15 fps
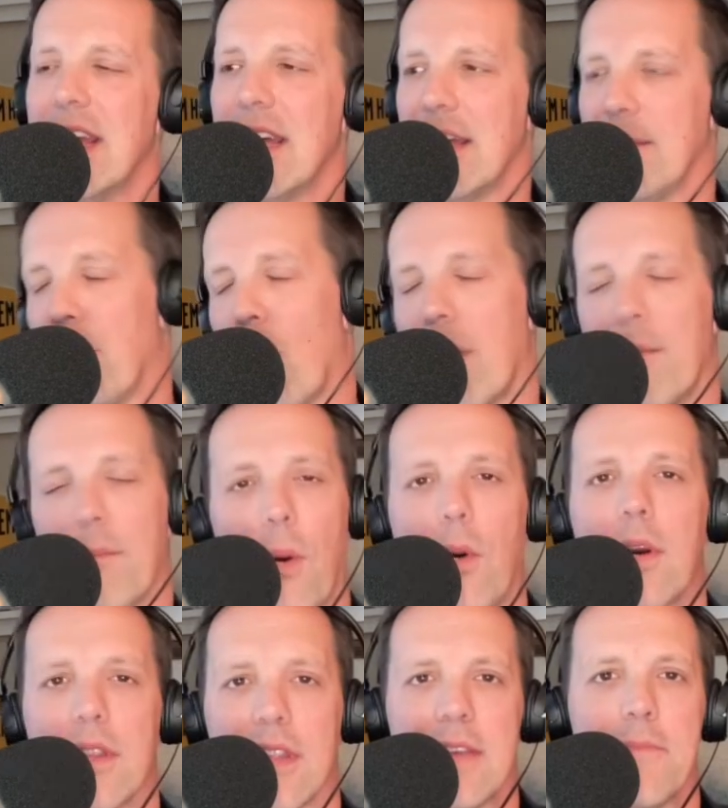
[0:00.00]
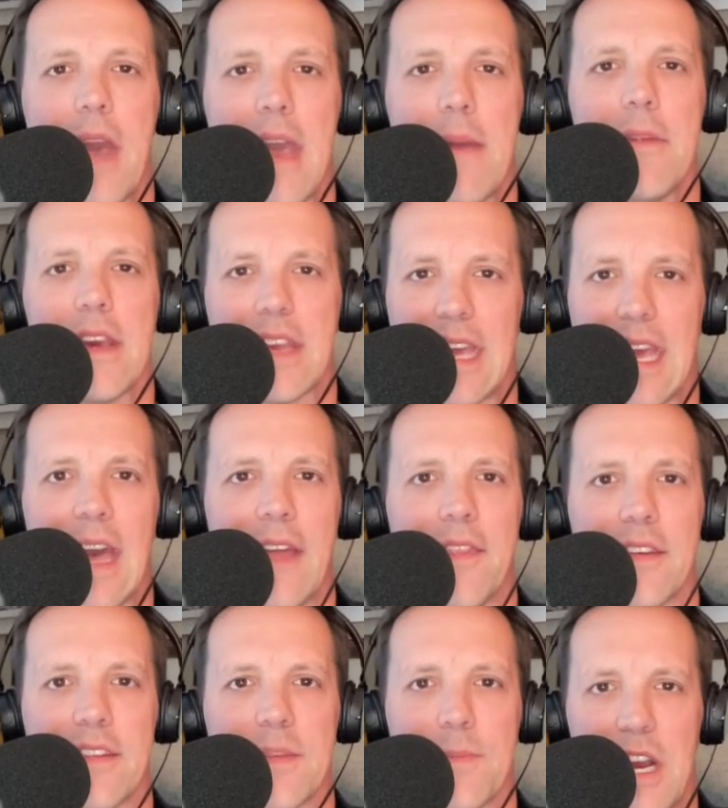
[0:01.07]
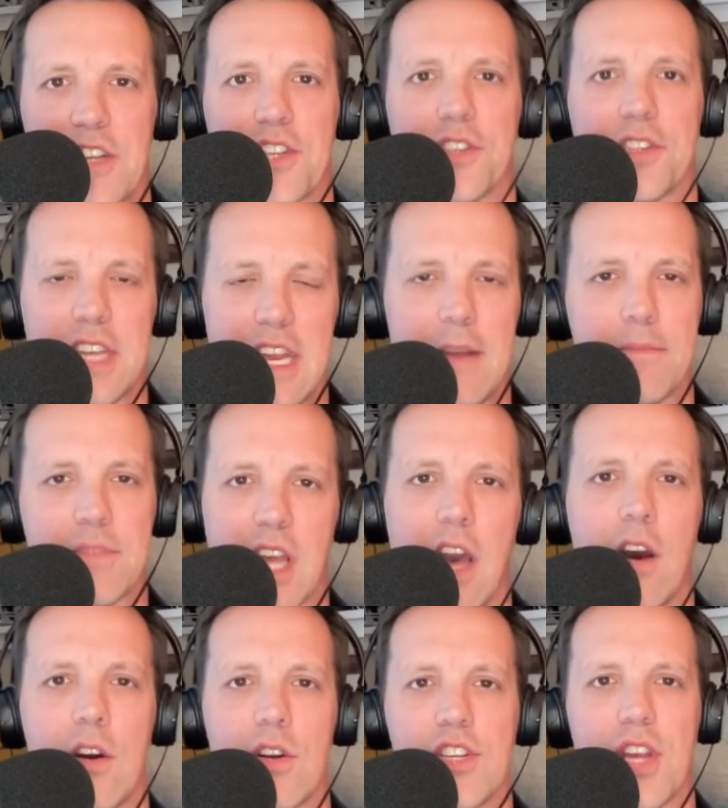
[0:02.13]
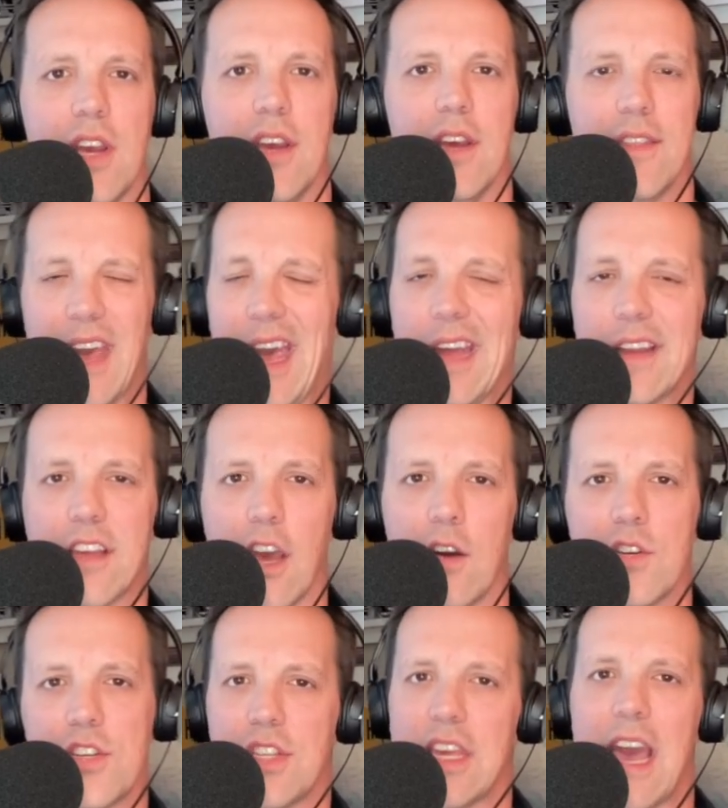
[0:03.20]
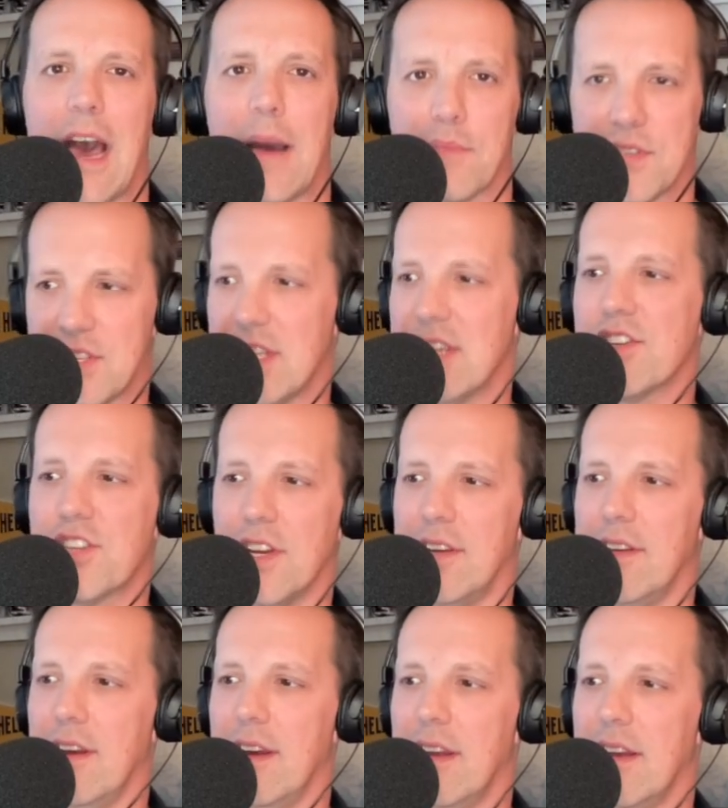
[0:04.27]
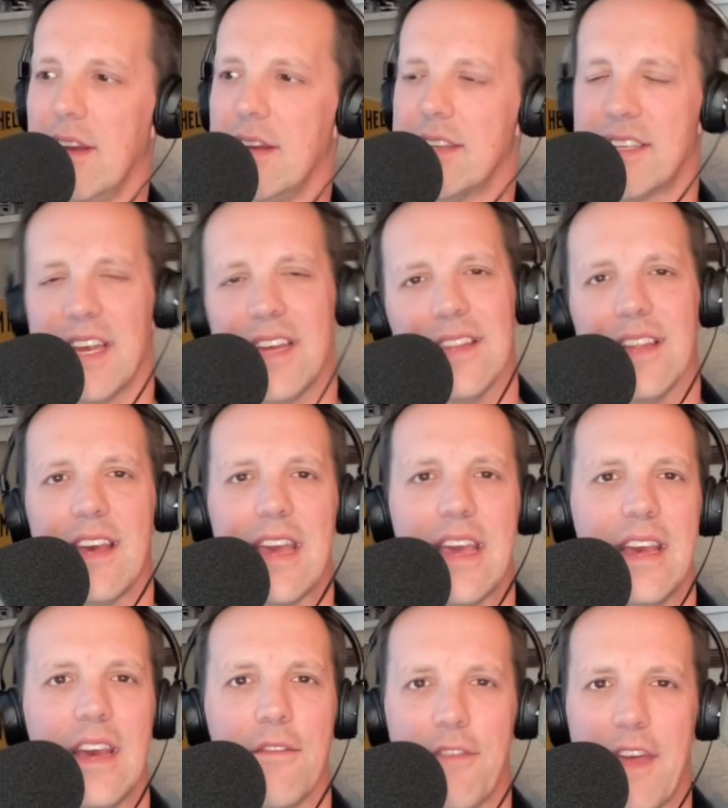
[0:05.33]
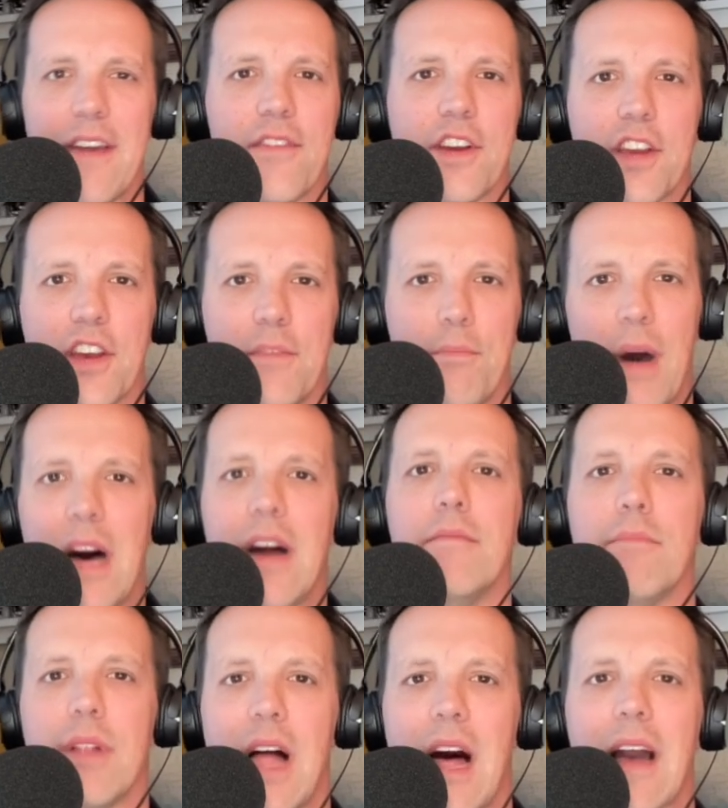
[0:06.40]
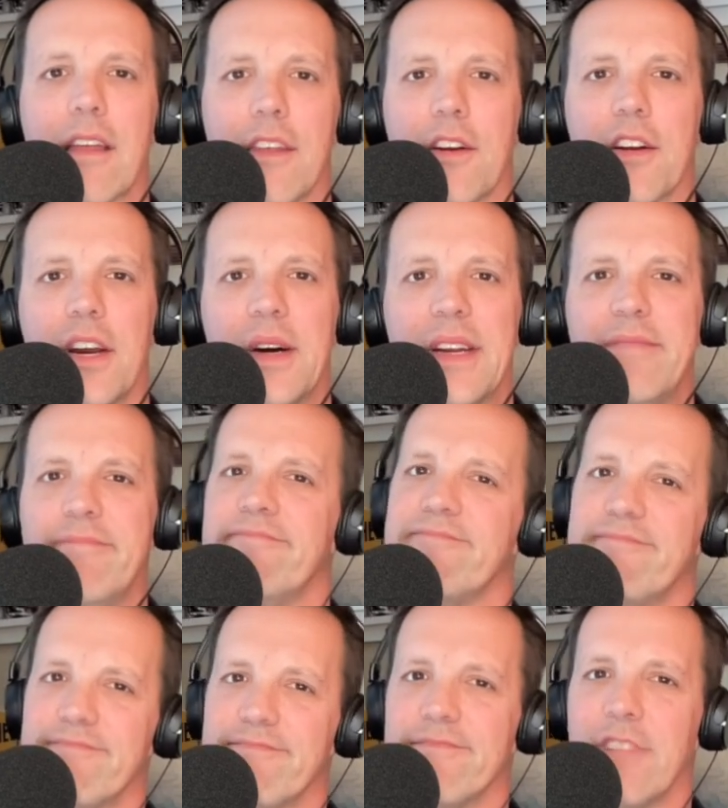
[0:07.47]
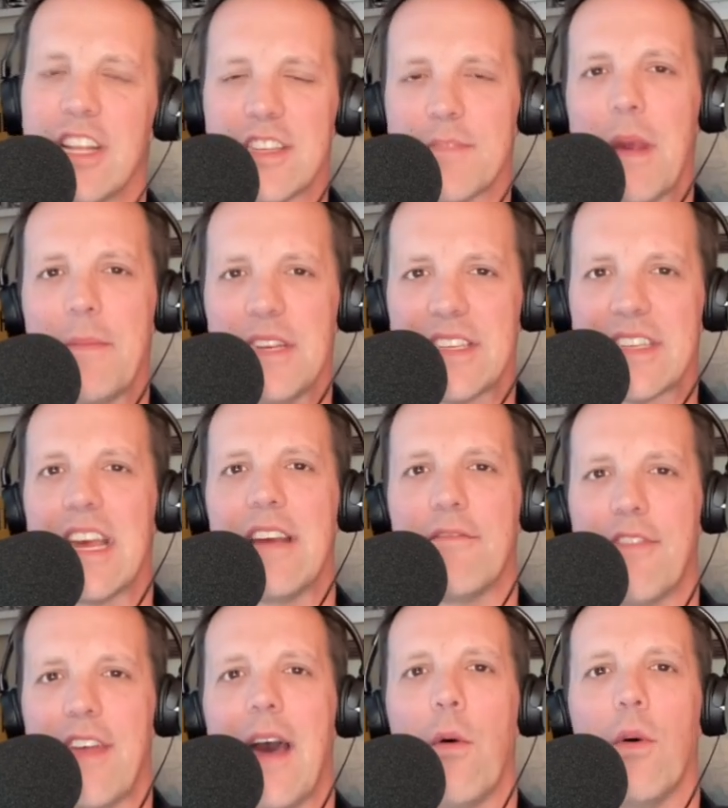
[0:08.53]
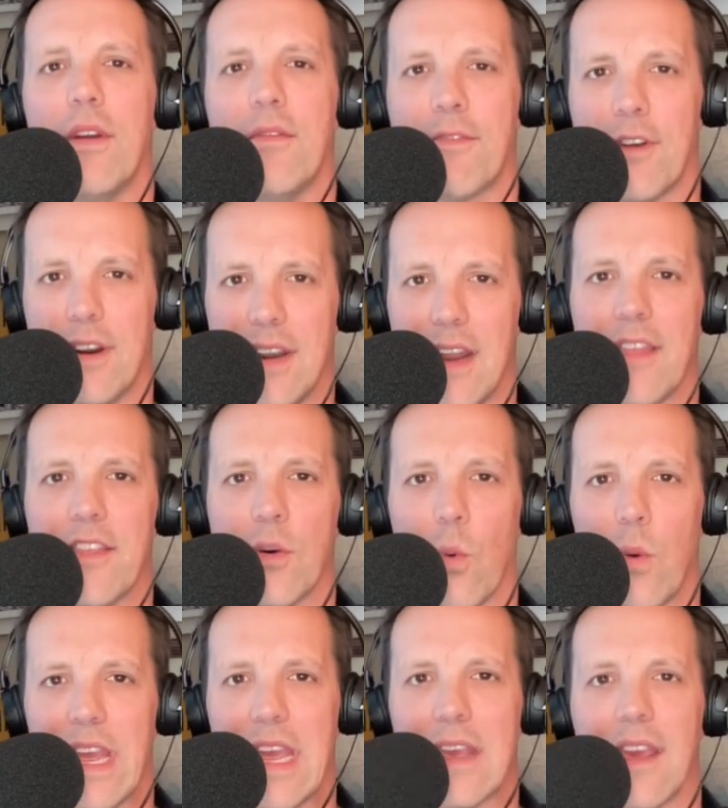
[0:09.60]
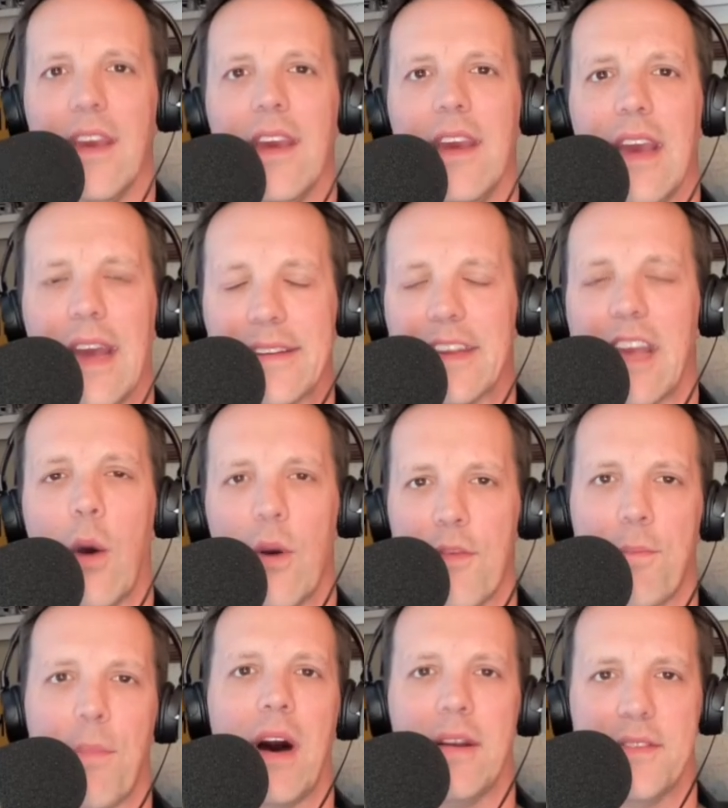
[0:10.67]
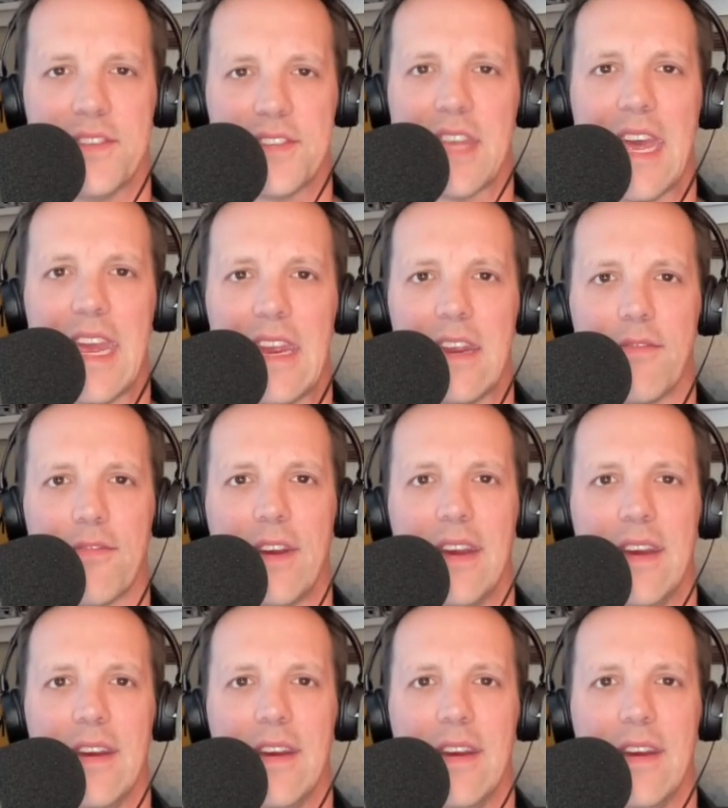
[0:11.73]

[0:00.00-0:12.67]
And more importantly, maybe, again, the special teams coach, the head coach of the opposition, suddenly, if they have a good punt block, they're going, let's maybe save that one for another week and go with punt safe.